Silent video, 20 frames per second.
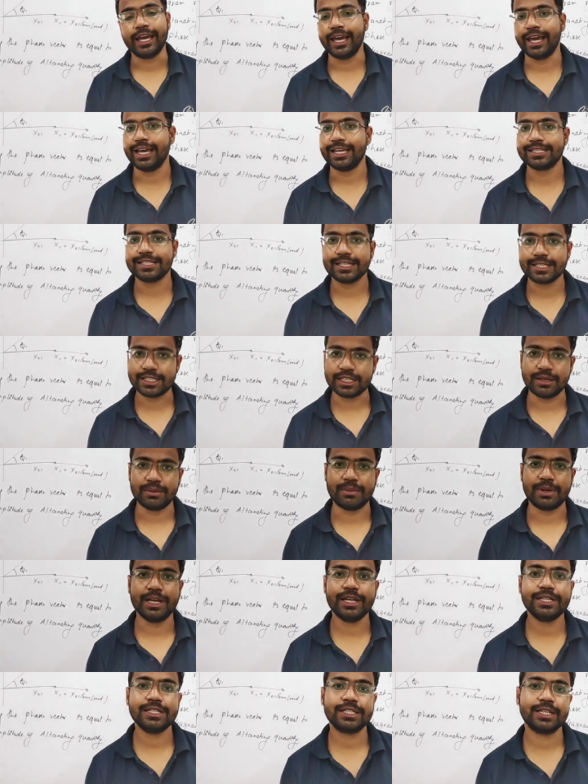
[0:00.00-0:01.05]
SHM,
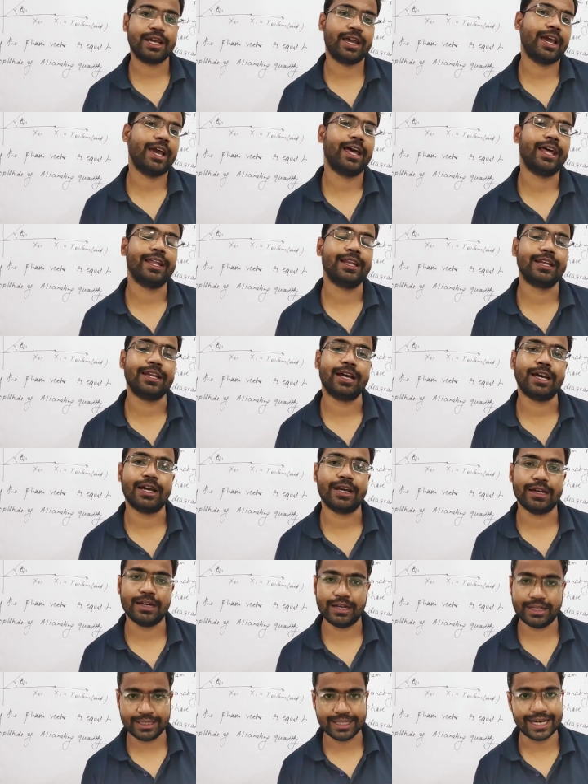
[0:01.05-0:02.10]
right? And
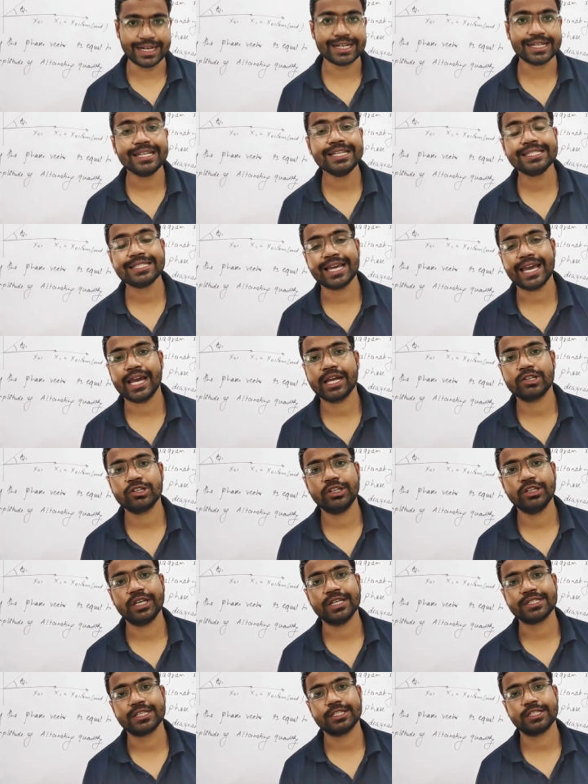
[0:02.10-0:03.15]
that is actually
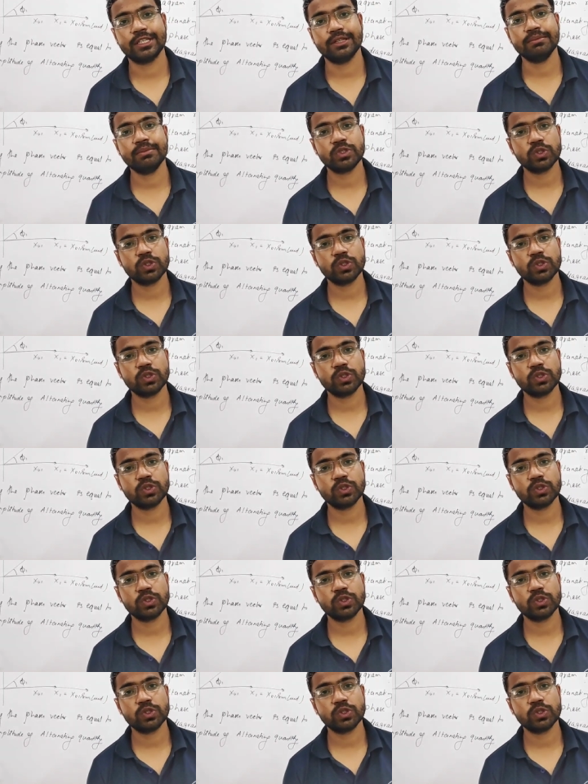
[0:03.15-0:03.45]
SHM.